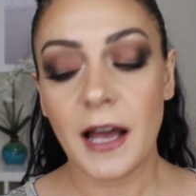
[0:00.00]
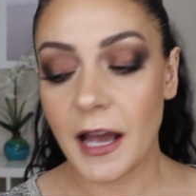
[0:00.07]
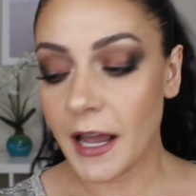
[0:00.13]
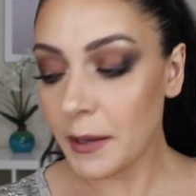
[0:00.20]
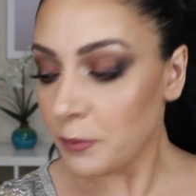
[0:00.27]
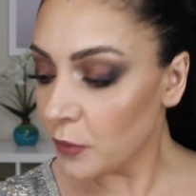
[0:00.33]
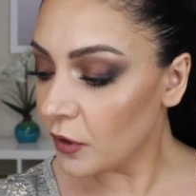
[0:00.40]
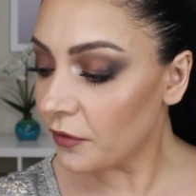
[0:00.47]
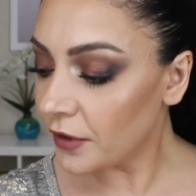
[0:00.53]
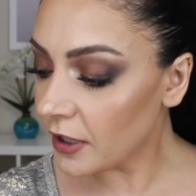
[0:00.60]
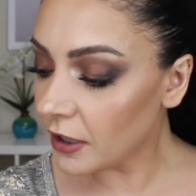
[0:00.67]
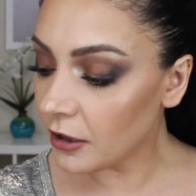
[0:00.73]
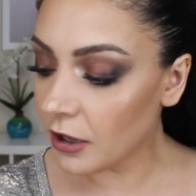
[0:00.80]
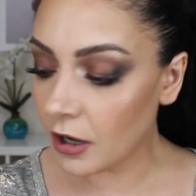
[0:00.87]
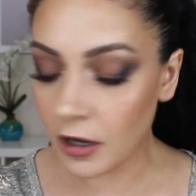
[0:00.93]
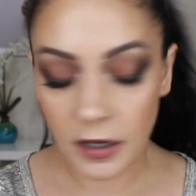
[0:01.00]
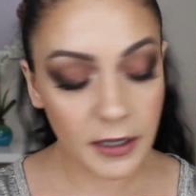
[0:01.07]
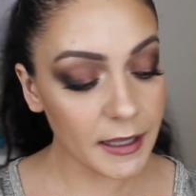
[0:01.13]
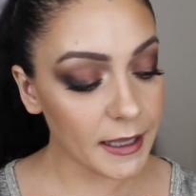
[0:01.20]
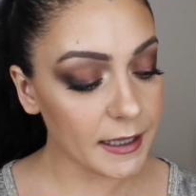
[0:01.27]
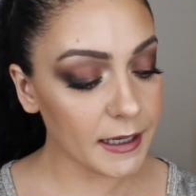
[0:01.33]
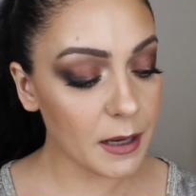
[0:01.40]
I'm moving
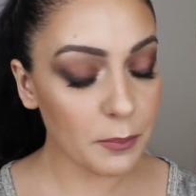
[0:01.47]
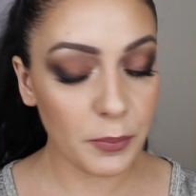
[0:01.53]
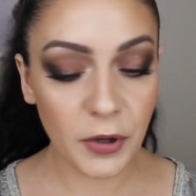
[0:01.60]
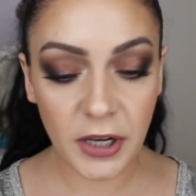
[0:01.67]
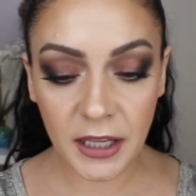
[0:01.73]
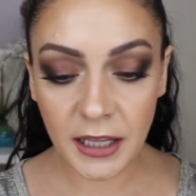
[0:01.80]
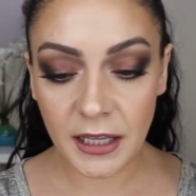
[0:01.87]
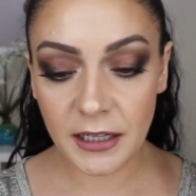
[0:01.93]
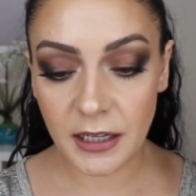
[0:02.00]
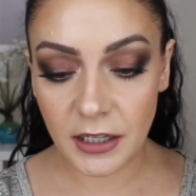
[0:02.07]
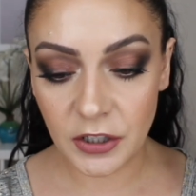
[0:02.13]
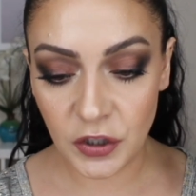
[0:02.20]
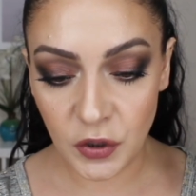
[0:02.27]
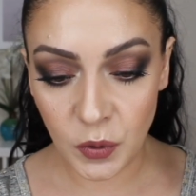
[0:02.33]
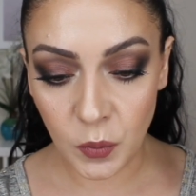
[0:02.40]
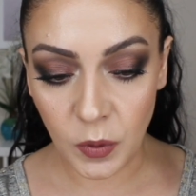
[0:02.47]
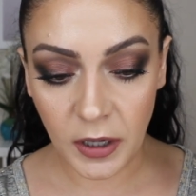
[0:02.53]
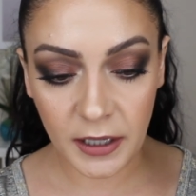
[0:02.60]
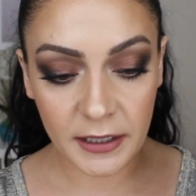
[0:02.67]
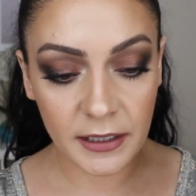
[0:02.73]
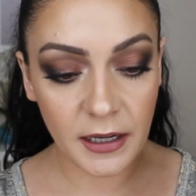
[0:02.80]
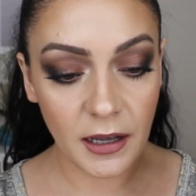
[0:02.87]
along and I'm putting in a new
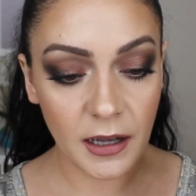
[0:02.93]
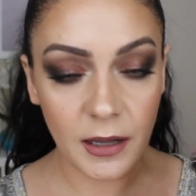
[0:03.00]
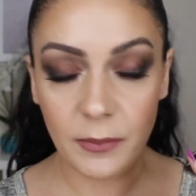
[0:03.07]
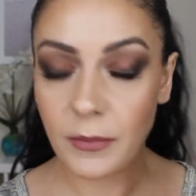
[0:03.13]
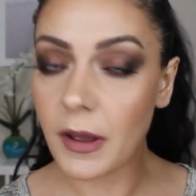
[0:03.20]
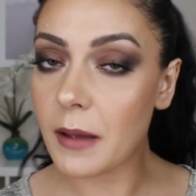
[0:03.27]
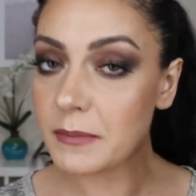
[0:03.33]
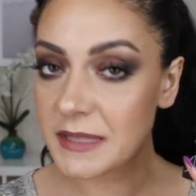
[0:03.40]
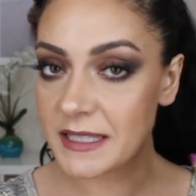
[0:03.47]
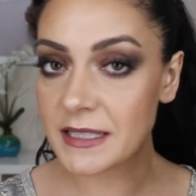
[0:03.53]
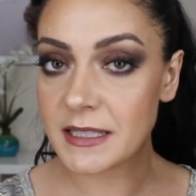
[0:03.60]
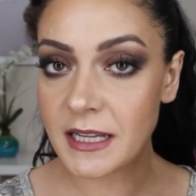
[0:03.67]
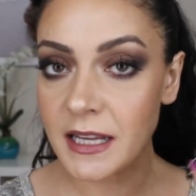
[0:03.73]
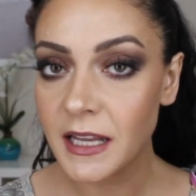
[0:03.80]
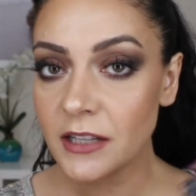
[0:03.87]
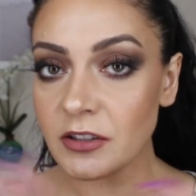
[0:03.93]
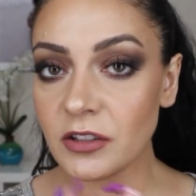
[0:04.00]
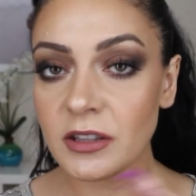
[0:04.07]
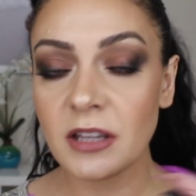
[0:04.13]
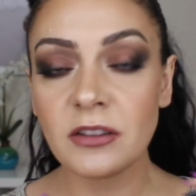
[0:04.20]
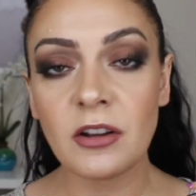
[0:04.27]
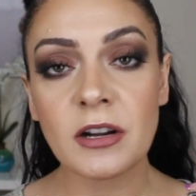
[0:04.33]
one. Um, I'm sticking to
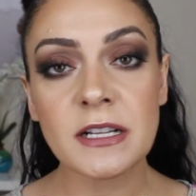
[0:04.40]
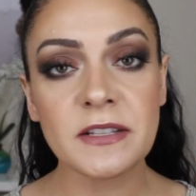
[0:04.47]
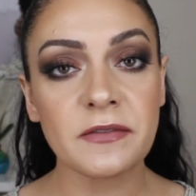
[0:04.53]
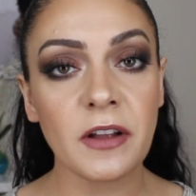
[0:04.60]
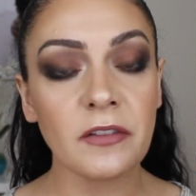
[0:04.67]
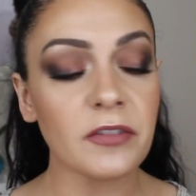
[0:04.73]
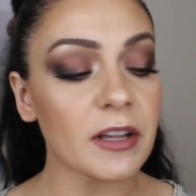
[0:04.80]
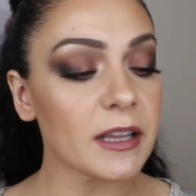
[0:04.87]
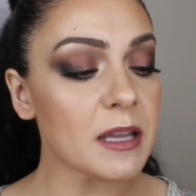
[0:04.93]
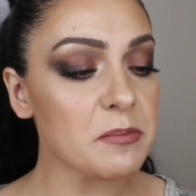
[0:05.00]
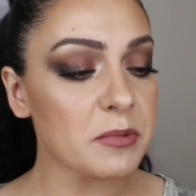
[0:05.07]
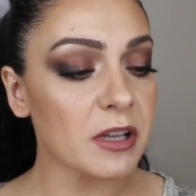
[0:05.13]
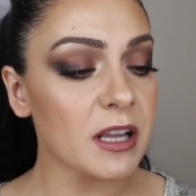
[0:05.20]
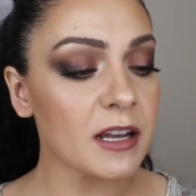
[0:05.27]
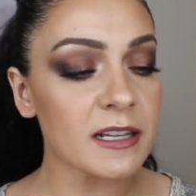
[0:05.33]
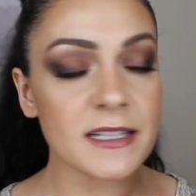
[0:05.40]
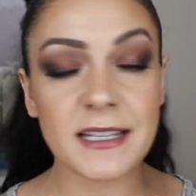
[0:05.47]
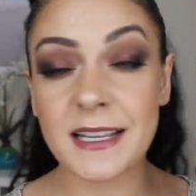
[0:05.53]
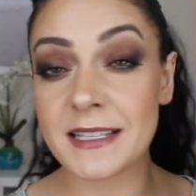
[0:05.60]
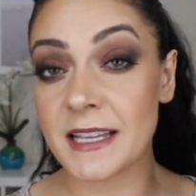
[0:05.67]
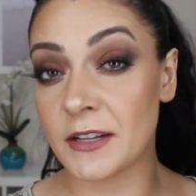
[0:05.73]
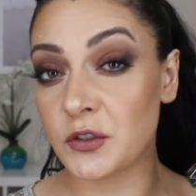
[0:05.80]
the NARS Velvet Lip Glides
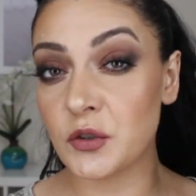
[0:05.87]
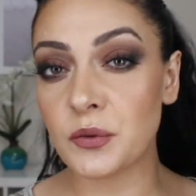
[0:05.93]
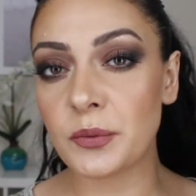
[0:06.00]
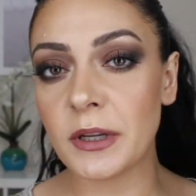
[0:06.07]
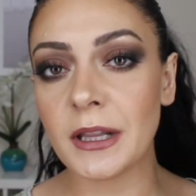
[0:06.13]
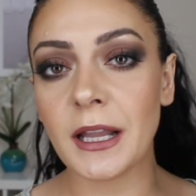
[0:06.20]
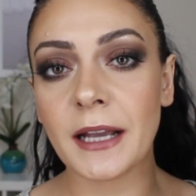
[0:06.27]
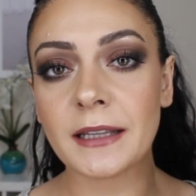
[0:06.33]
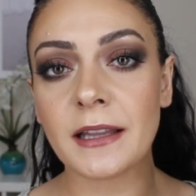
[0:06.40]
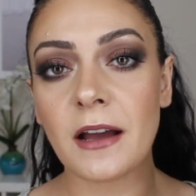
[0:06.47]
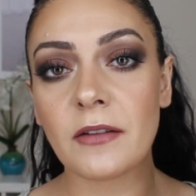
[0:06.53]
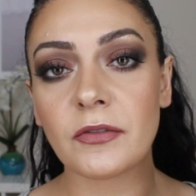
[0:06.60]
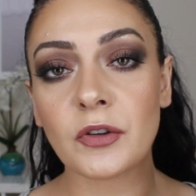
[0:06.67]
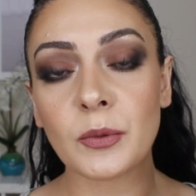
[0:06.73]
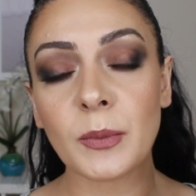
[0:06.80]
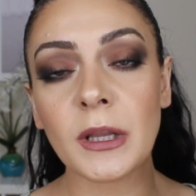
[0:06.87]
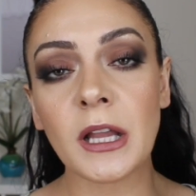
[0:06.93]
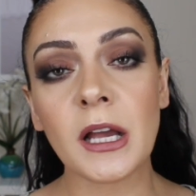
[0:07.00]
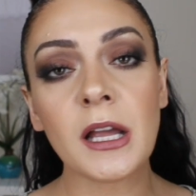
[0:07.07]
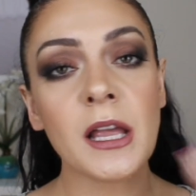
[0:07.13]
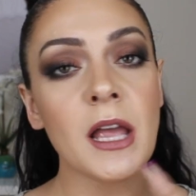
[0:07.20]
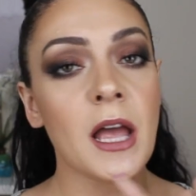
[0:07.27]
because I do really like that
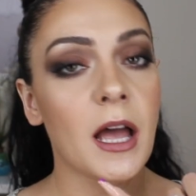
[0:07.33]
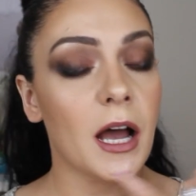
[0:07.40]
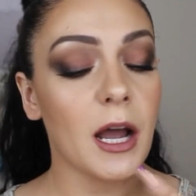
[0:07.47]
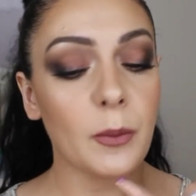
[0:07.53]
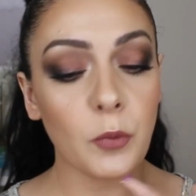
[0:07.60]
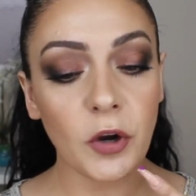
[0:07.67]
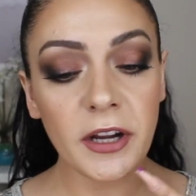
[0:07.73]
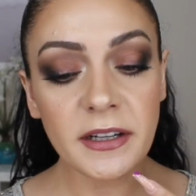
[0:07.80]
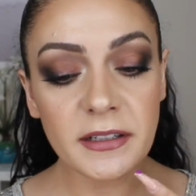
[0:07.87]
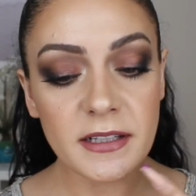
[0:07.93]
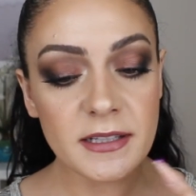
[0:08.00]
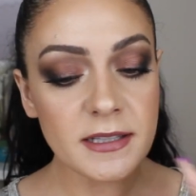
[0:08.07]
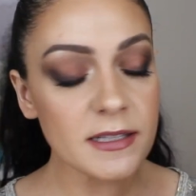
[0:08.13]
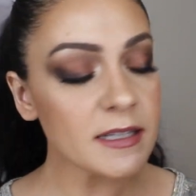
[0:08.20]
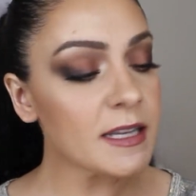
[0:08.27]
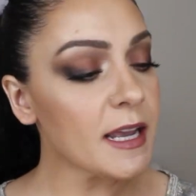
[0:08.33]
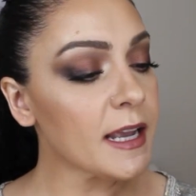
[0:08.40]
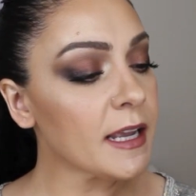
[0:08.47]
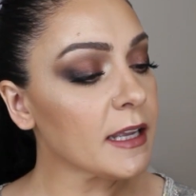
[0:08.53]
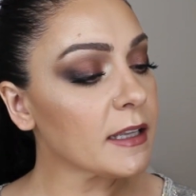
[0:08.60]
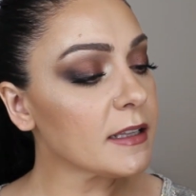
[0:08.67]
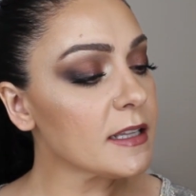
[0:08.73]
formula. I'm wearing this
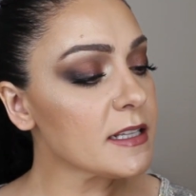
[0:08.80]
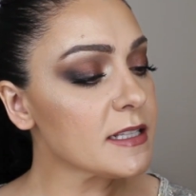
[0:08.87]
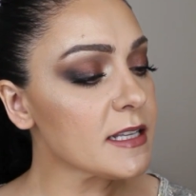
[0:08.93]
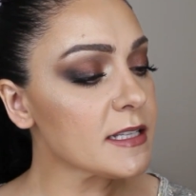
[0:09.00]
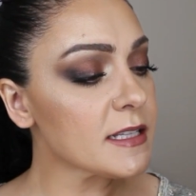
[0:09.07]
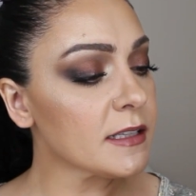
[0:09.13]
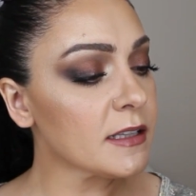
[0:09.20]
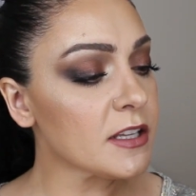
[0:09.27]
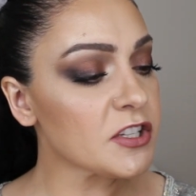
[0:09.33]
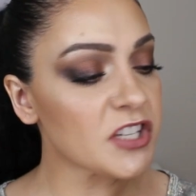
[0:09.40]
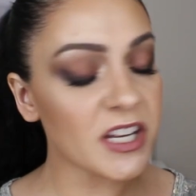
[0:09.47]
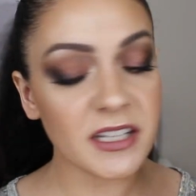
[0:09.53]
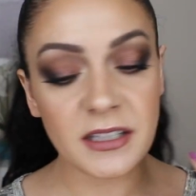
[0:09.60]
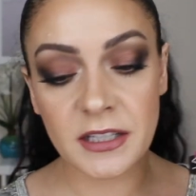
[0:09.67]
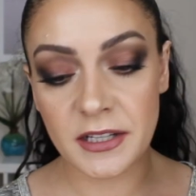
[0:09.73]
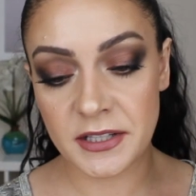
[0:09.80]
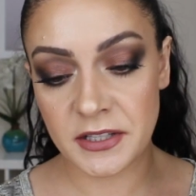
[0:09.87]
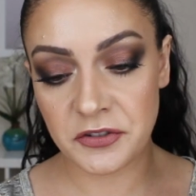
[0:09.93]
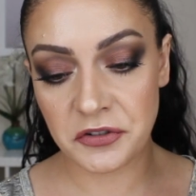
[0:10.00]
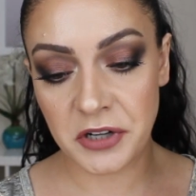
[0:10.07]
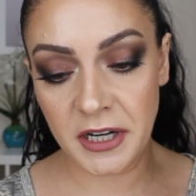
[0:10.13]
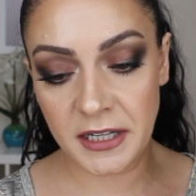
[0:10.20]
today. This is in the shade
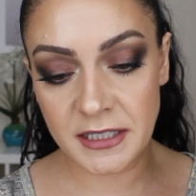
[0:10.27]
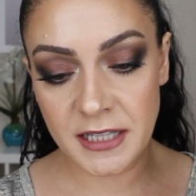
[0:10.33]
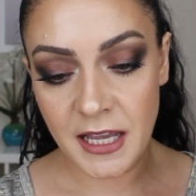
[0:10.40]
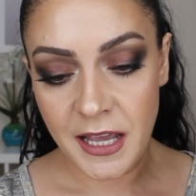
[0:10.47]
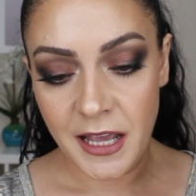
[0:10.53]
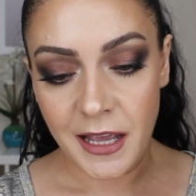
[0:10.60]
District.